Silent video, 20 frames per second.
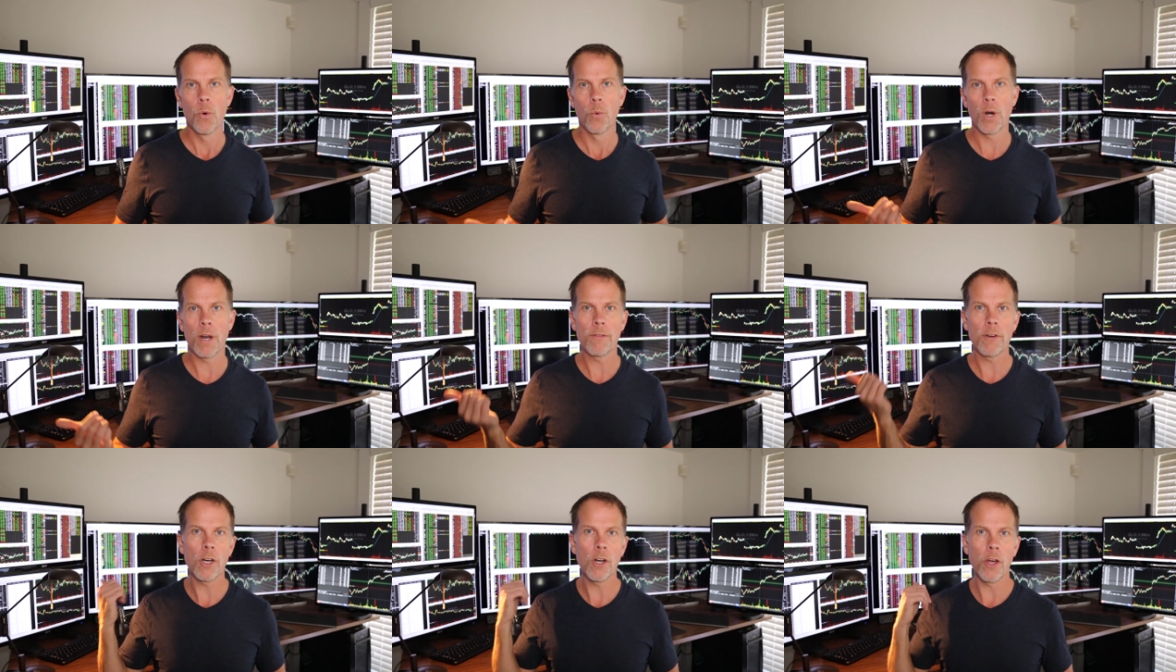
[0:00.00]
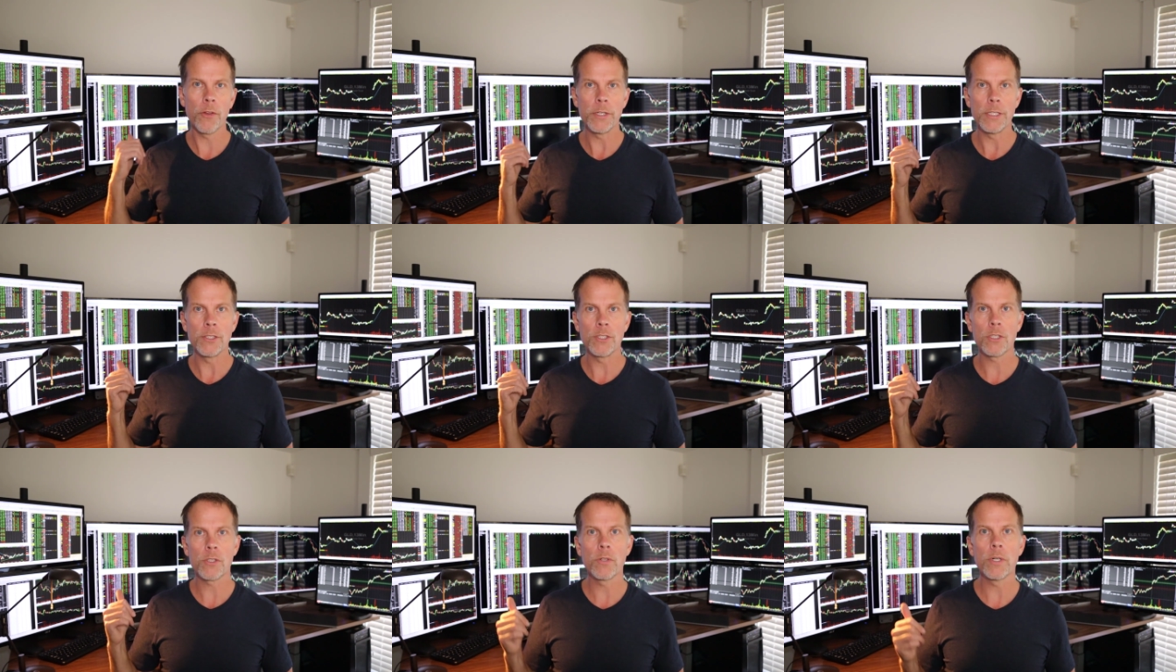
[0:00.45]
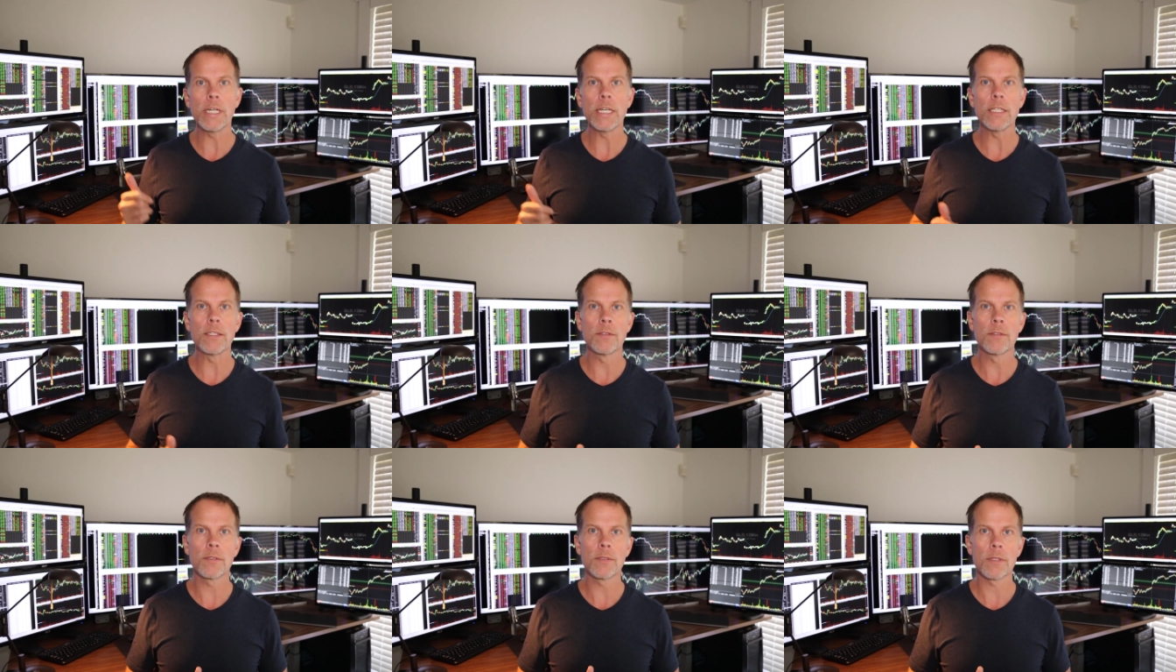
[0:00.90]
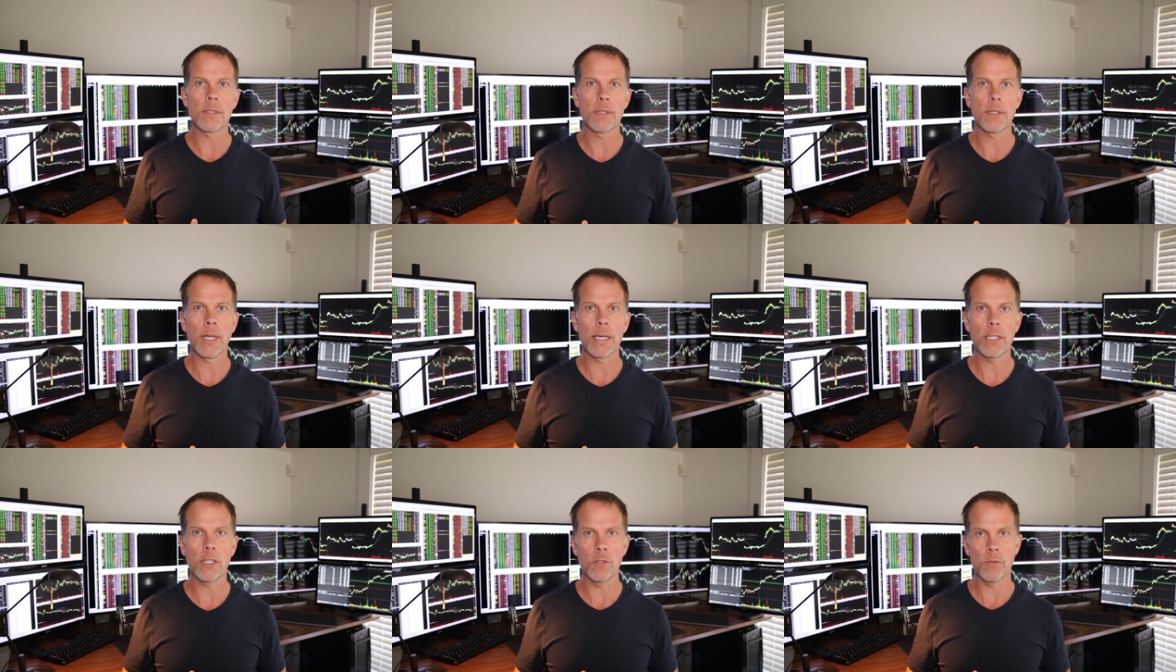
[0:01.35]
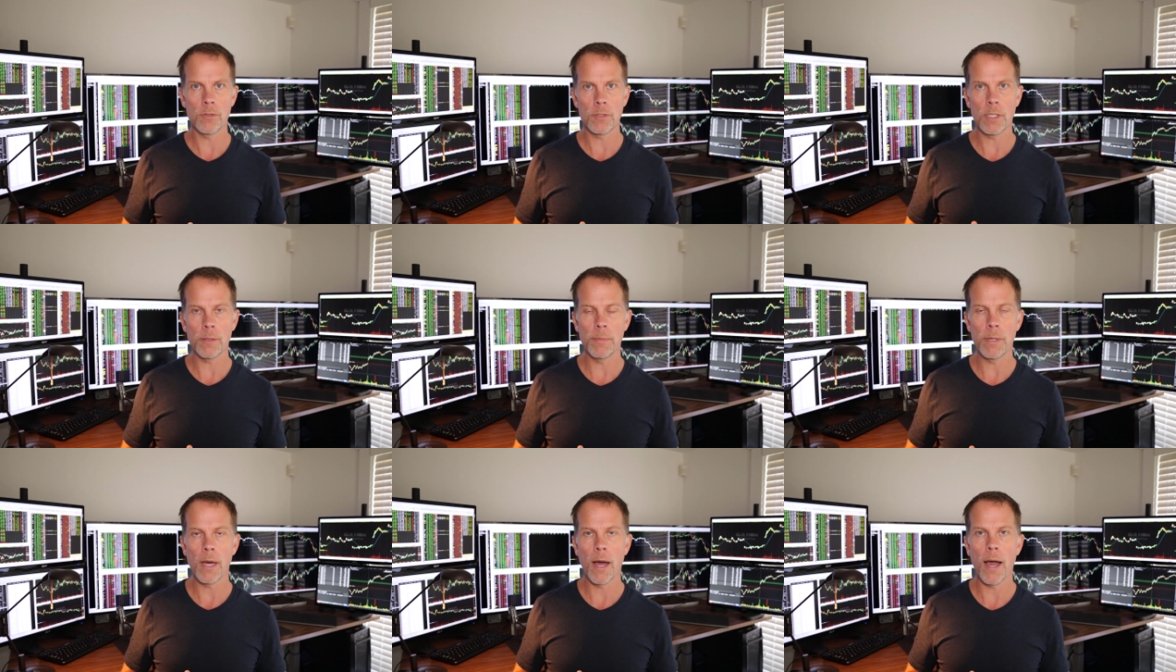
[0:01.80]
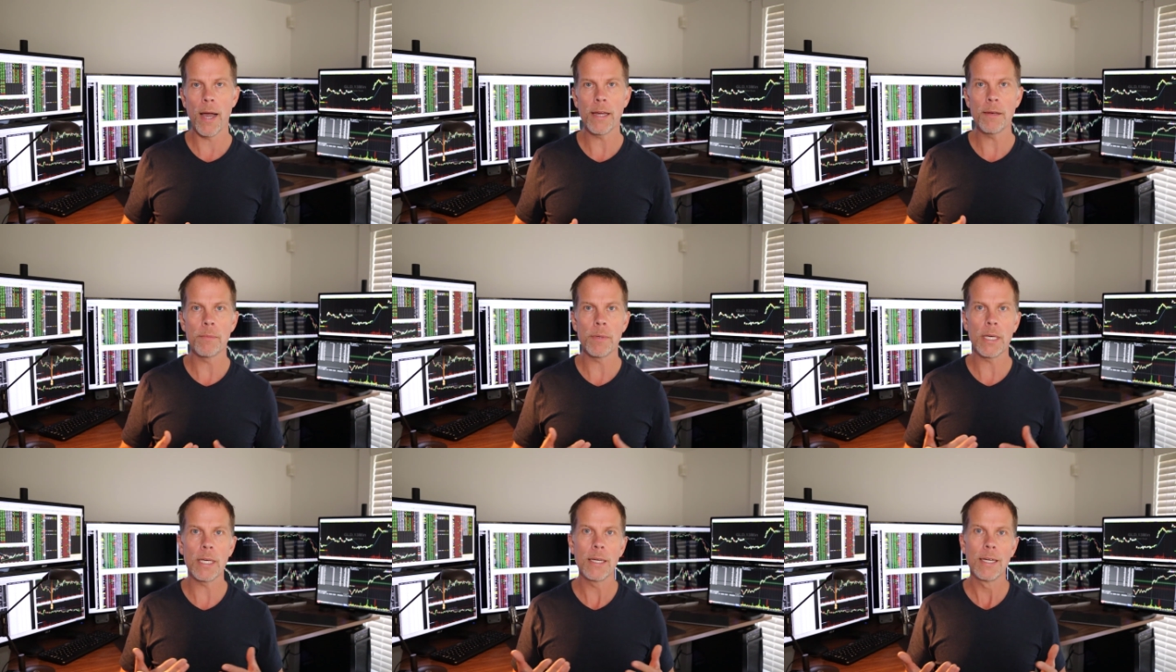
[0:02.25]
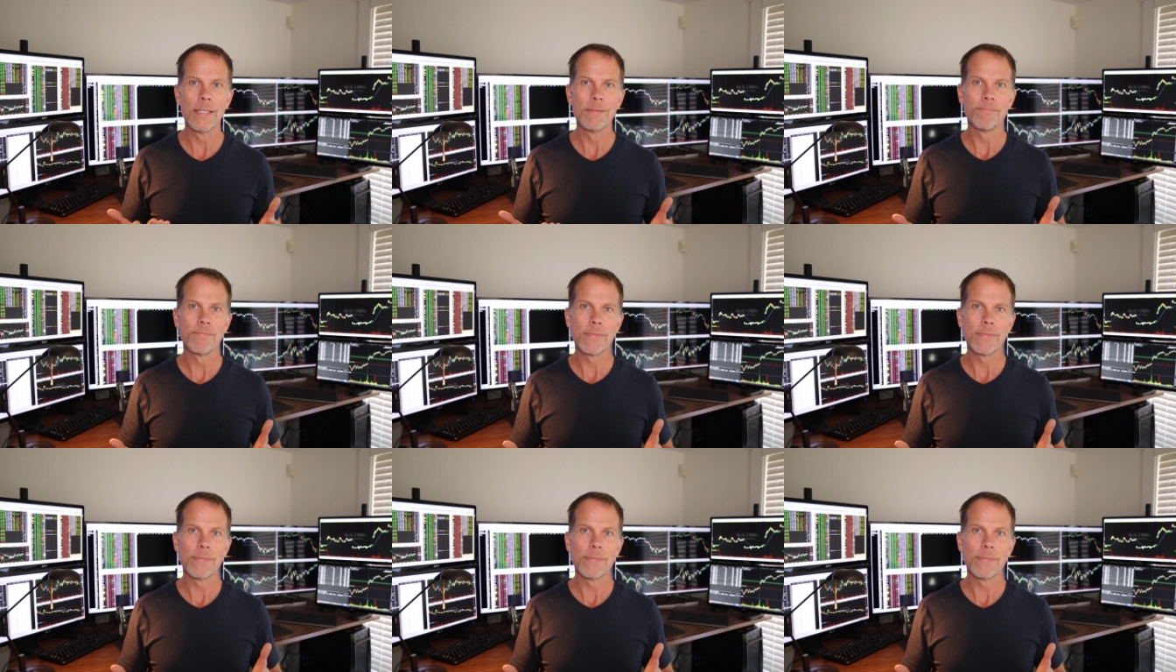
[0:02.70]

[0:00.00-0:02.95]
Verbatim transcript: When I've got all these screens like you see behind me,